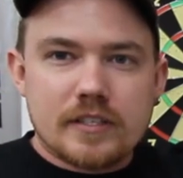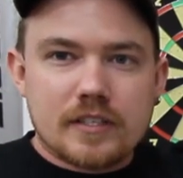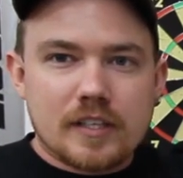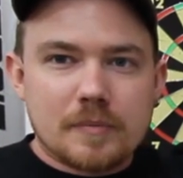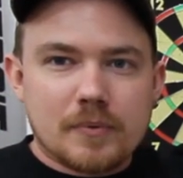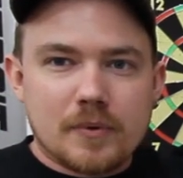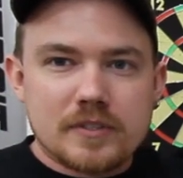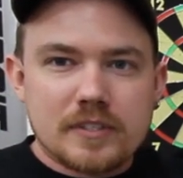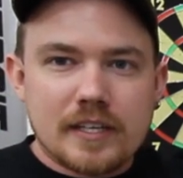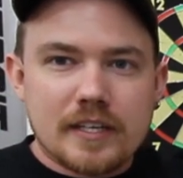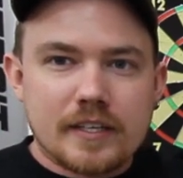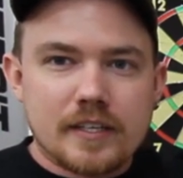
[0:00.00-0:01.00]
the clipboard's
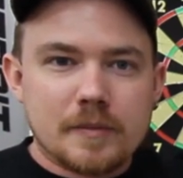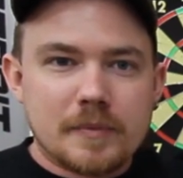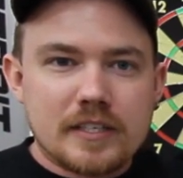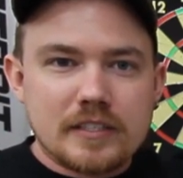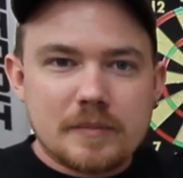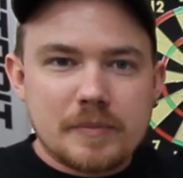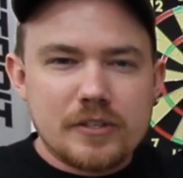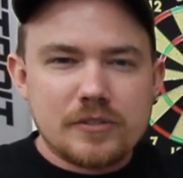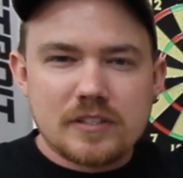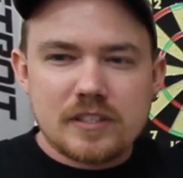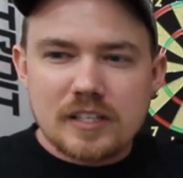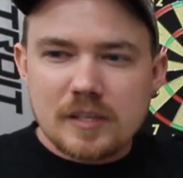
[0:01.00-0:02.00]
not here because I've been
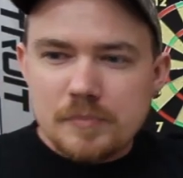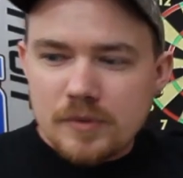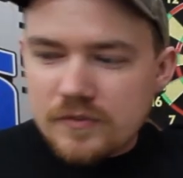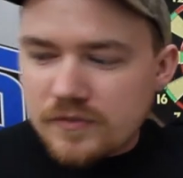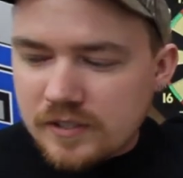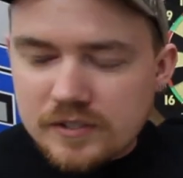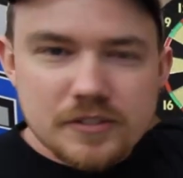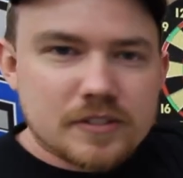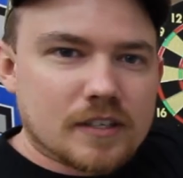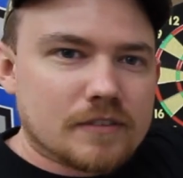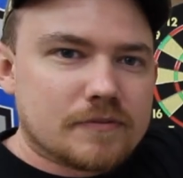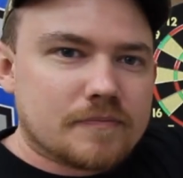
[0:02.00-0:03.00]
using the clipboard for other
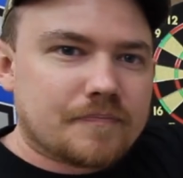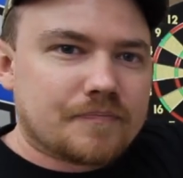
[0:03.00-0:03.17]
stuff.